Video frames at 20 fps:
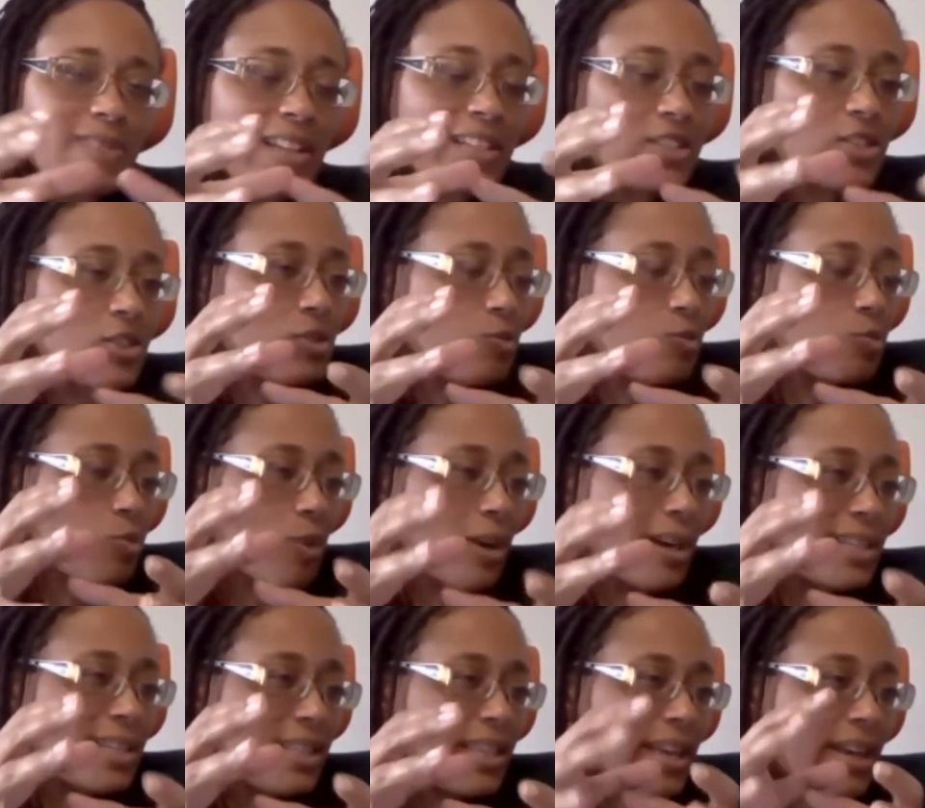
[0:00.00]
like just
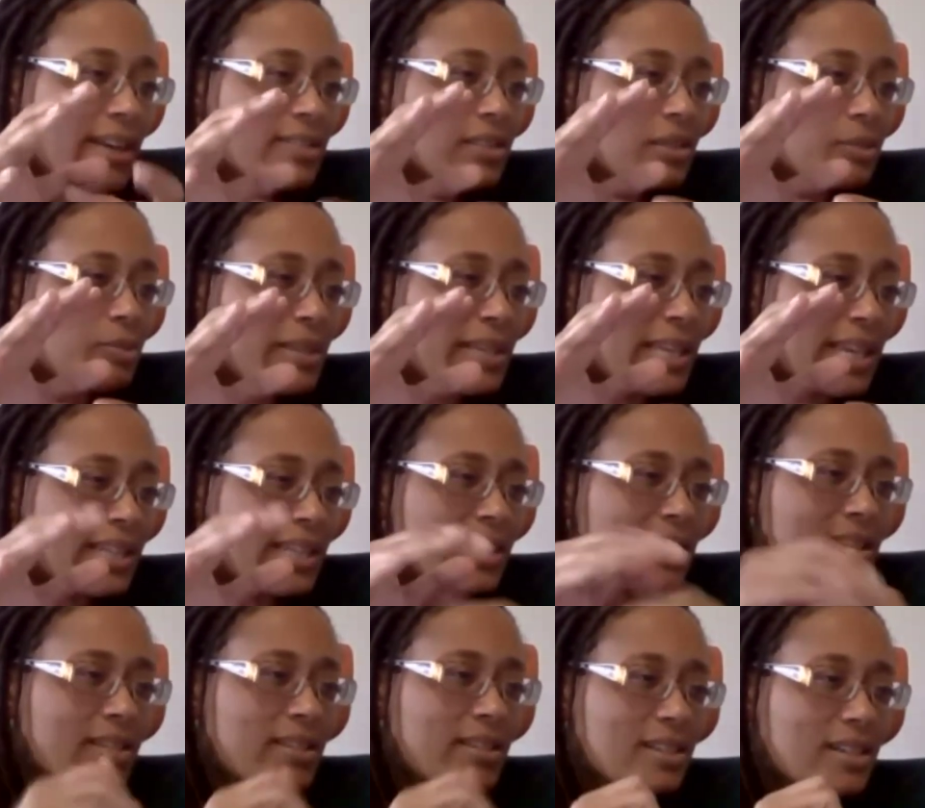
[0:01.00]
right there at the
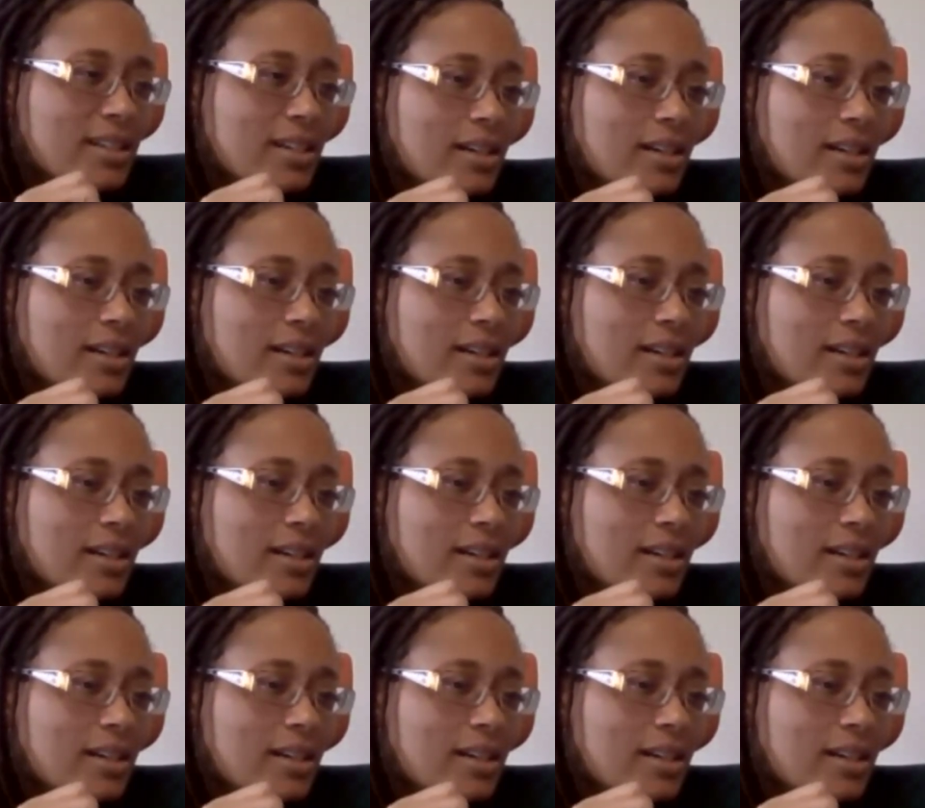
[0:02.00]
beginning,